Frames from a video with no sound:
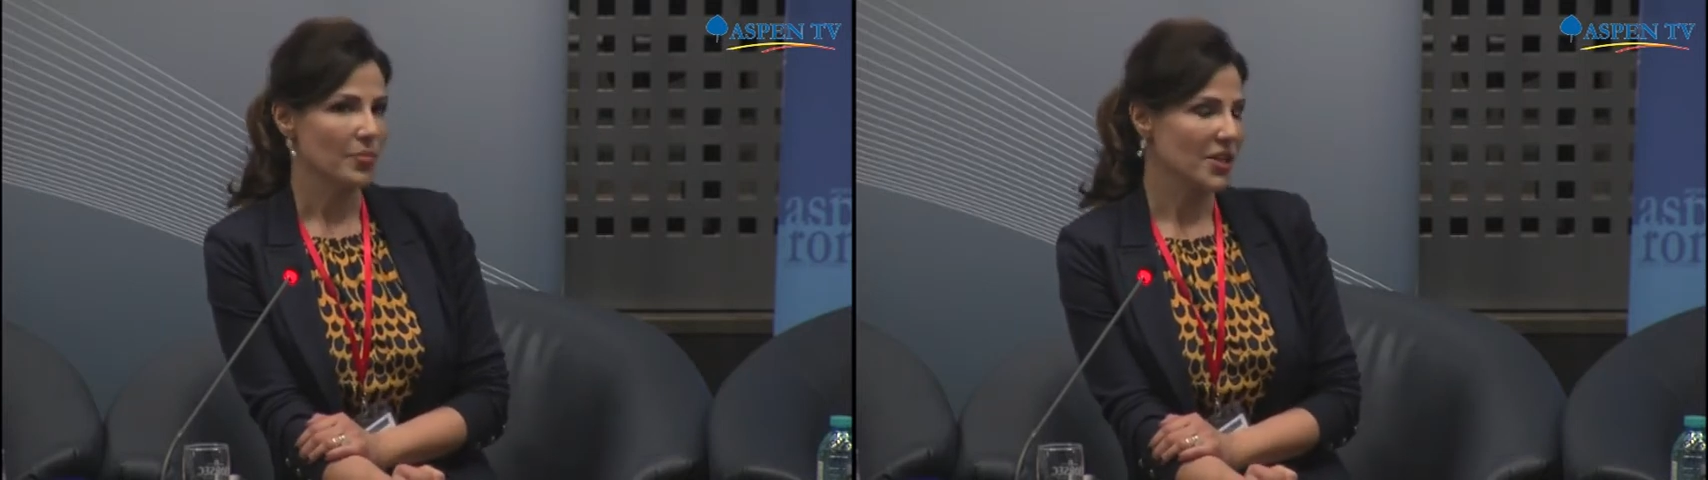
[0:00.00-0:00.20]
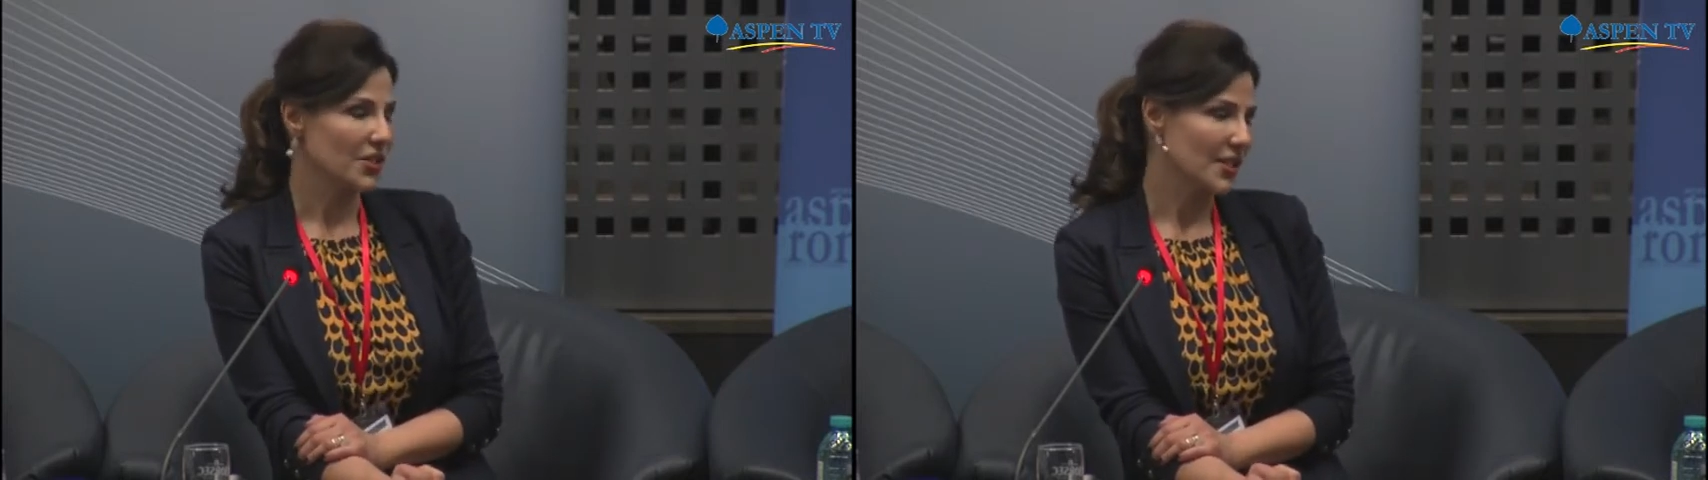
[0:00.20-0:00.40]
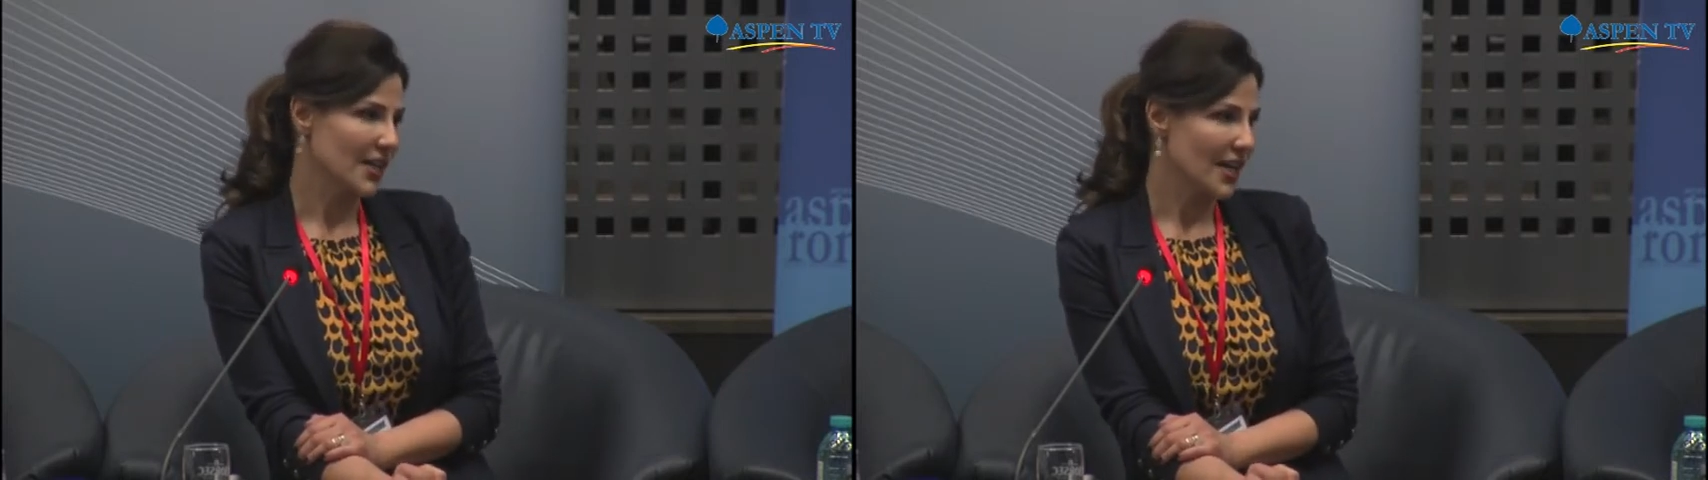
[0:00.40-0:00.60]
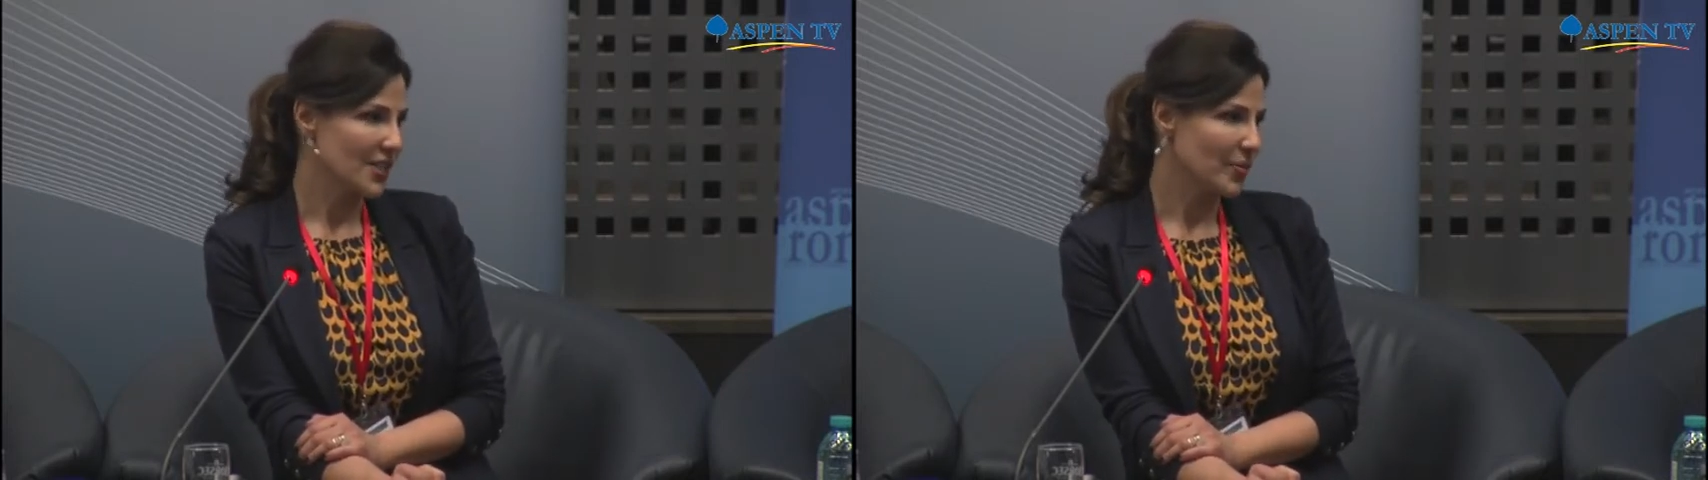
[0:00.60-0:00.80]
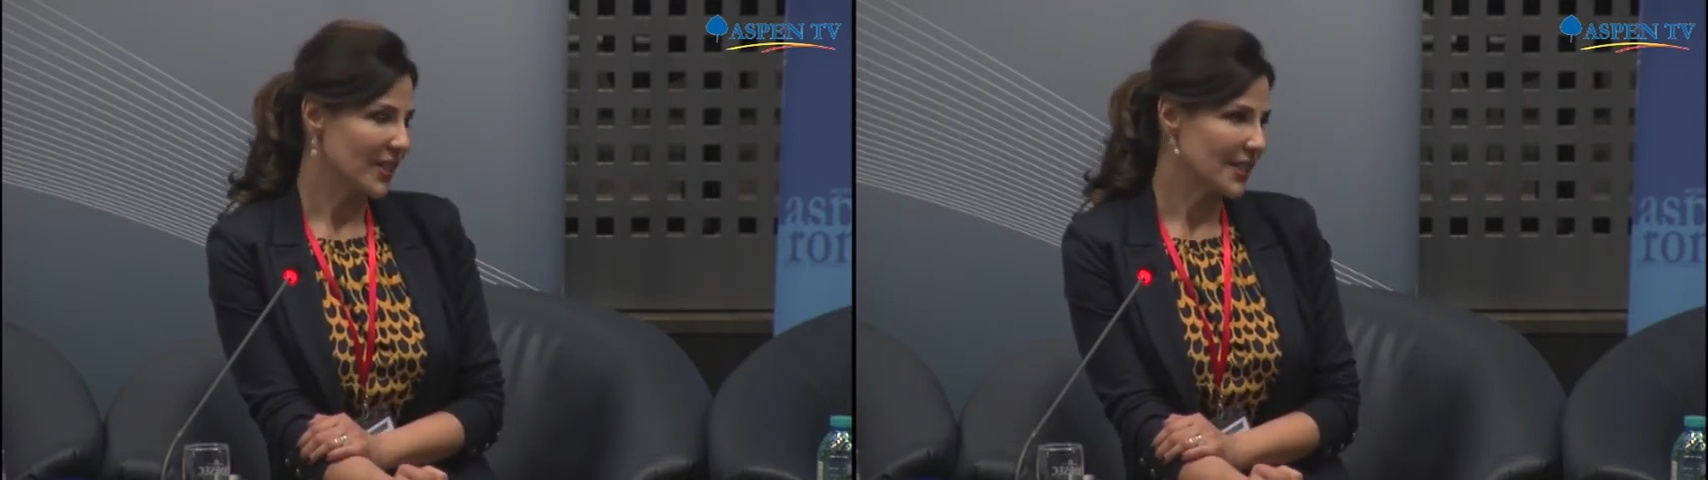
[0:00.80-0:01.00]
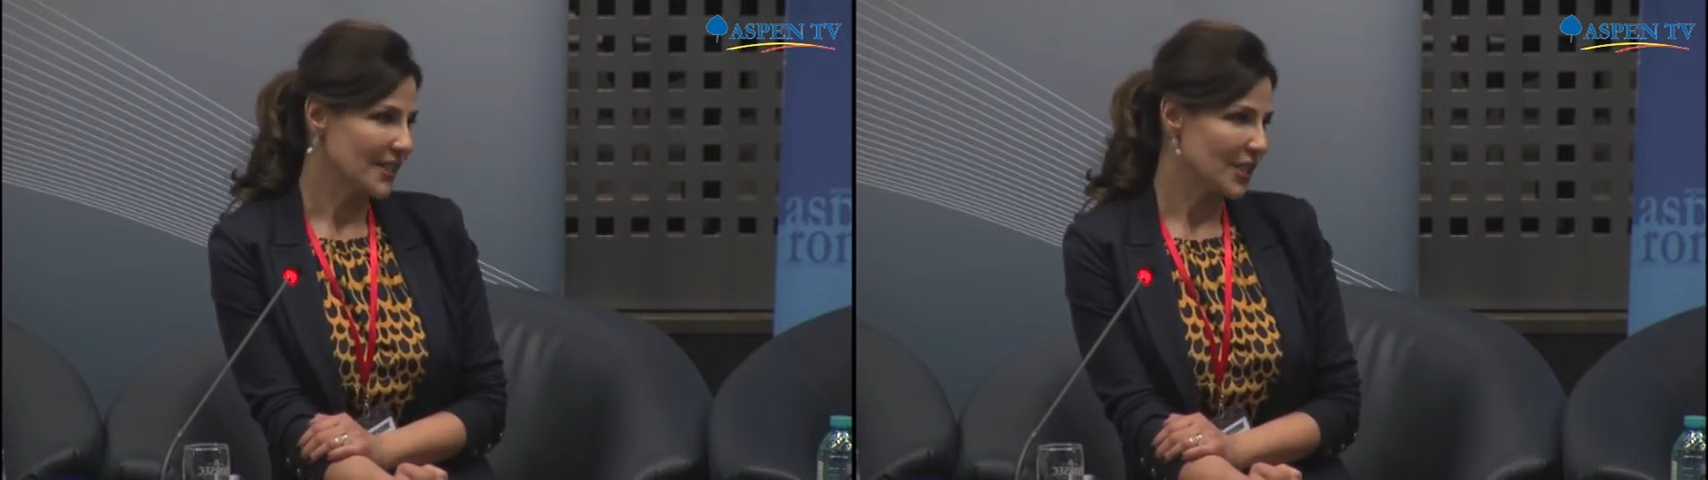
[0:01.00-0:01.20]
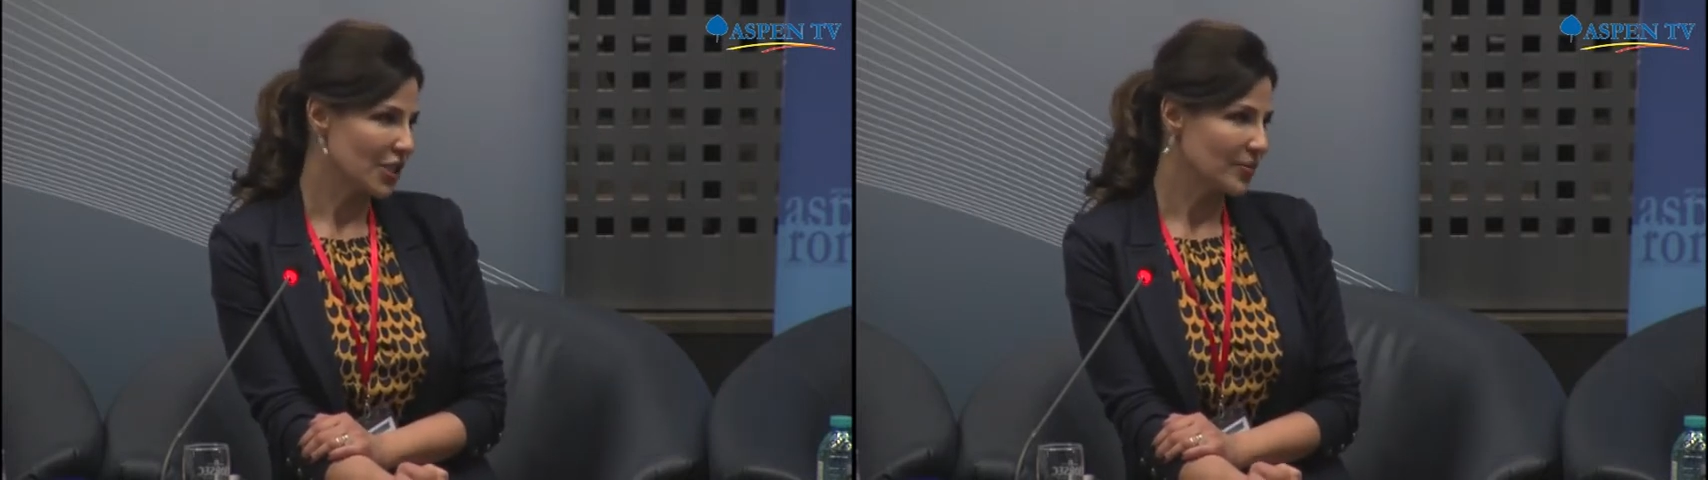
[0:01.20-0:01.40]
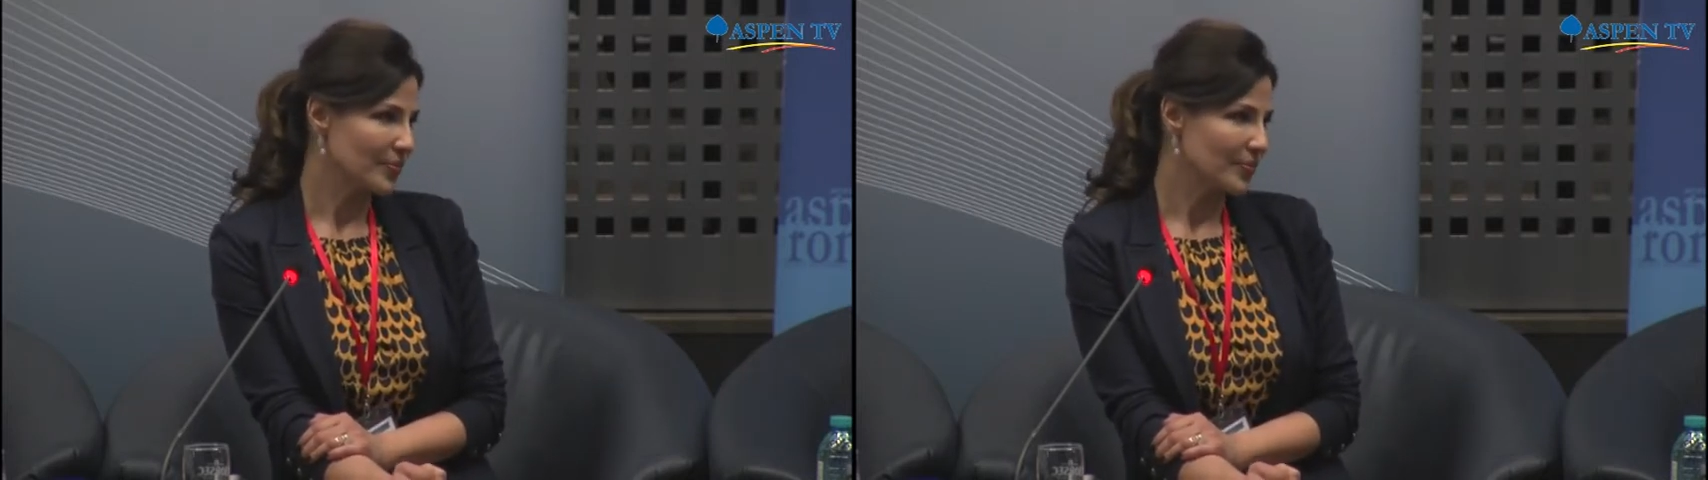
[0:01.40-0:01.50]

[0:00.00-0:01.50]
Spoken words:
personalized medicine.